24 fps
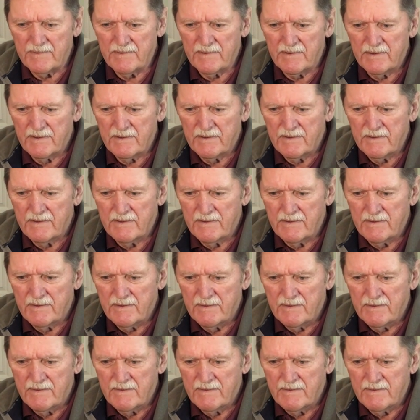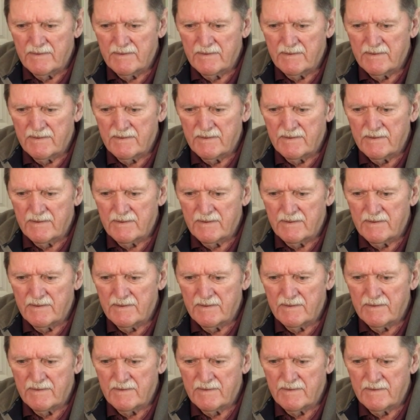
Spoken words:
(silence)